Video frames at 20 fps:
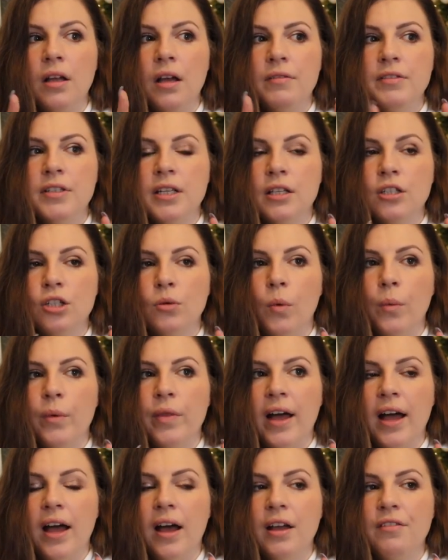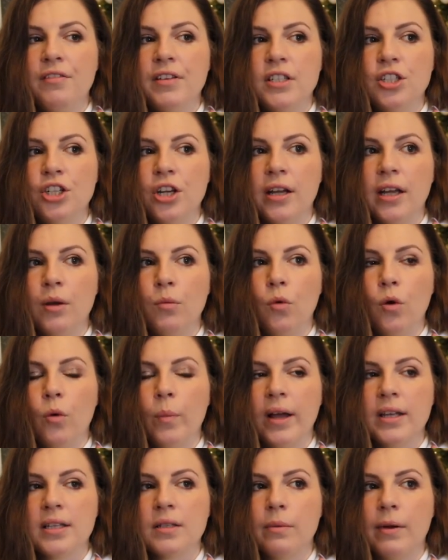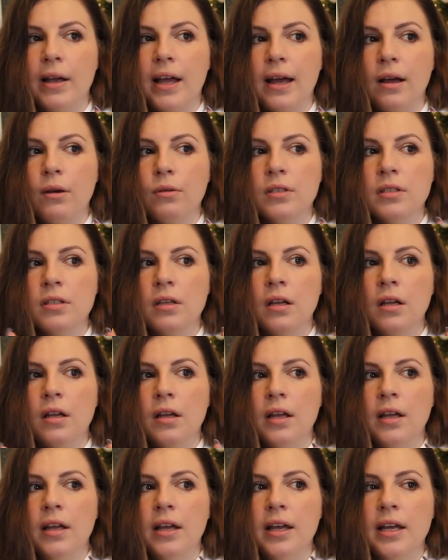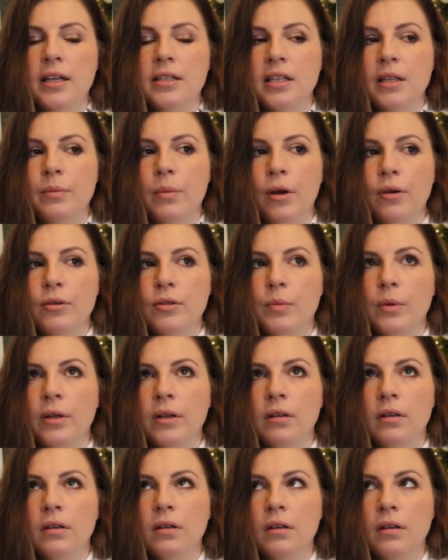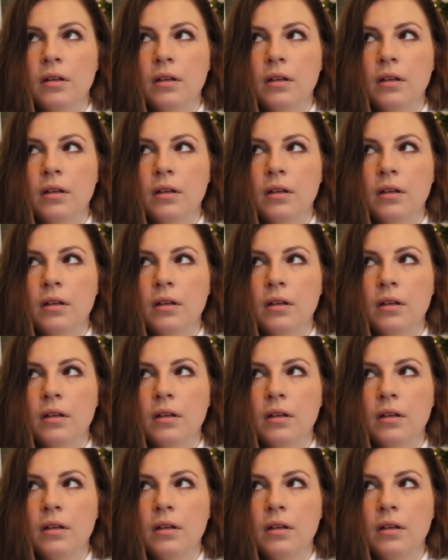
I've seen someone with a high-vis jacket walk past my house. Is he the postman?